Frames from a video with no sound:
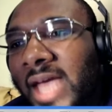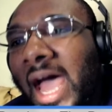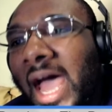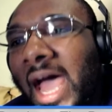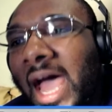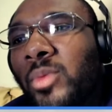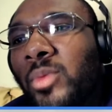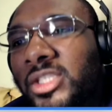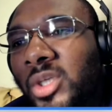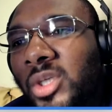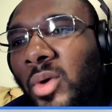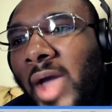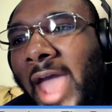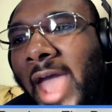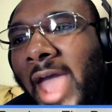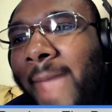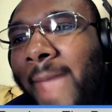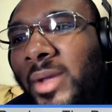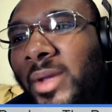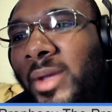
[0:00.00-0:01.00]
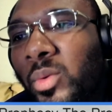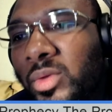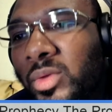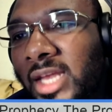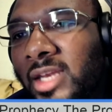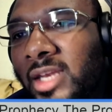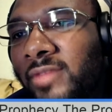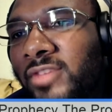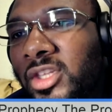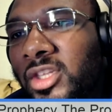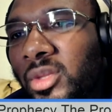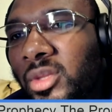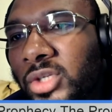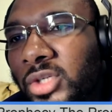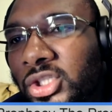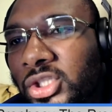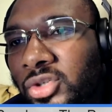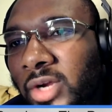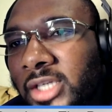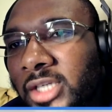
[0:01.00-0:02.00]
I was so happy when they lifted the
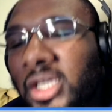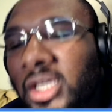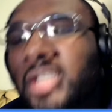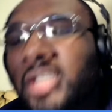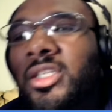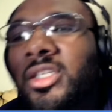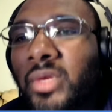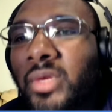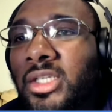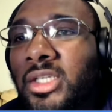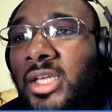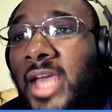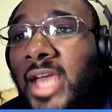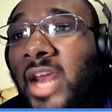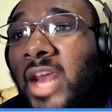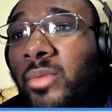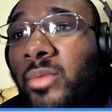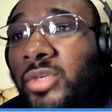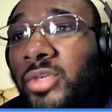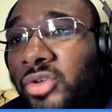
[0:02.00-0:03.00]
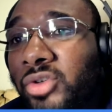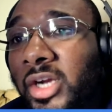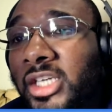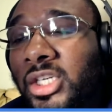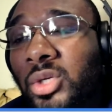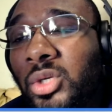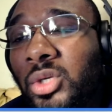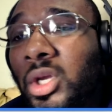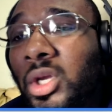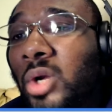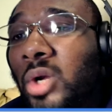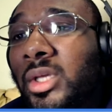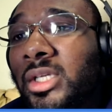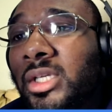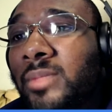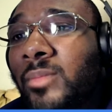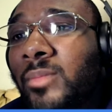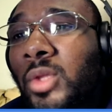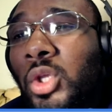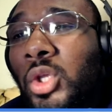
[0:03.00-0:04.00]
restriction because originally it had a restriction. You
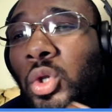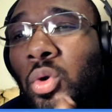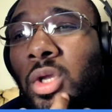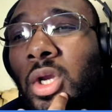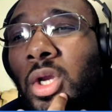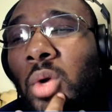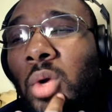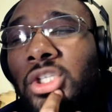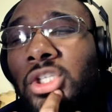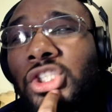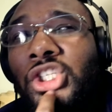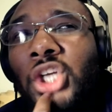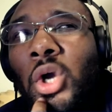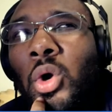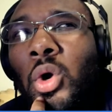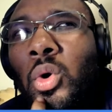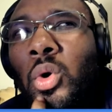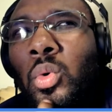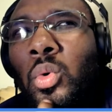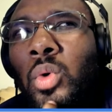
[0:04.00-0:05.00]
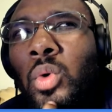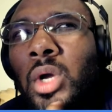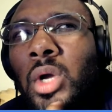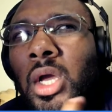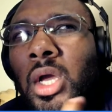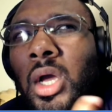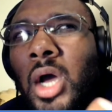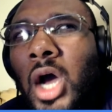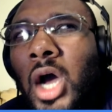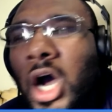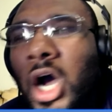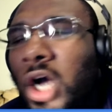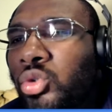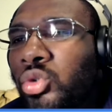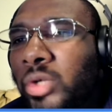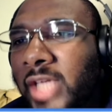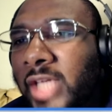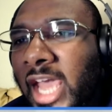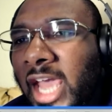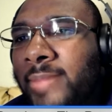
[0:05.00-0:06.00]
could only show
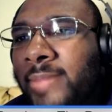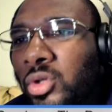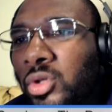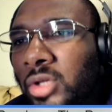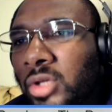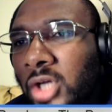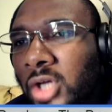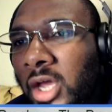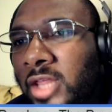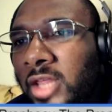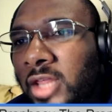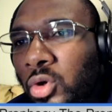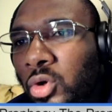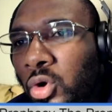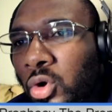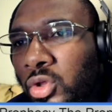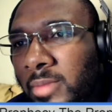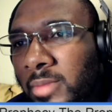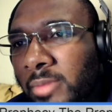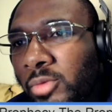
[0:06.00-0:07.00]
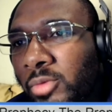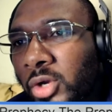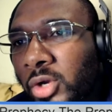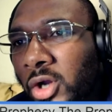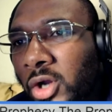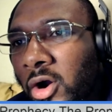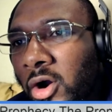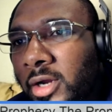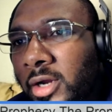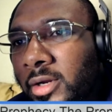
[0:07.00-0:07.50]
100 games on the memory card.